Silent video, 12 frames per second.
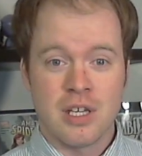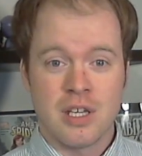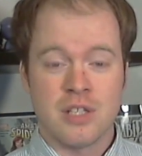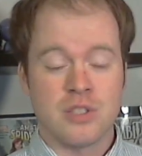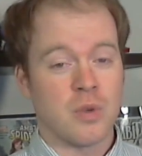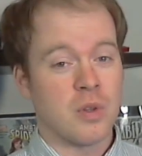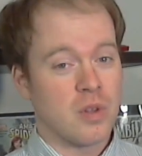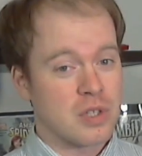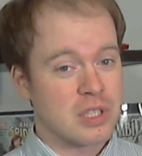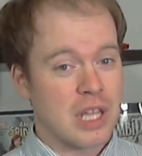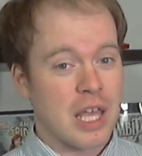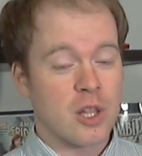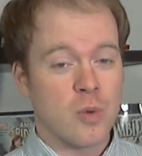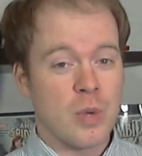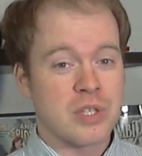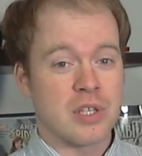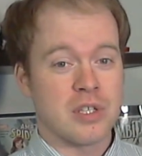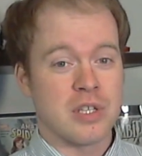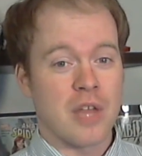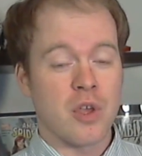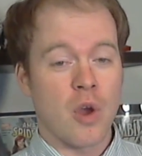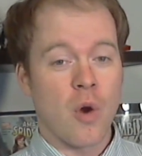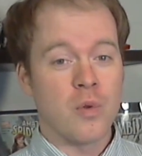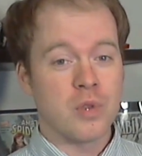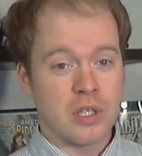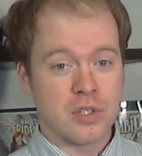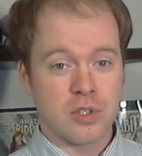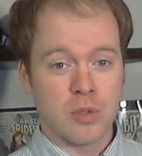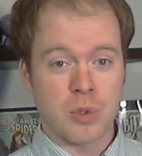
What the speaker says: So it looks like Luisa's not the only super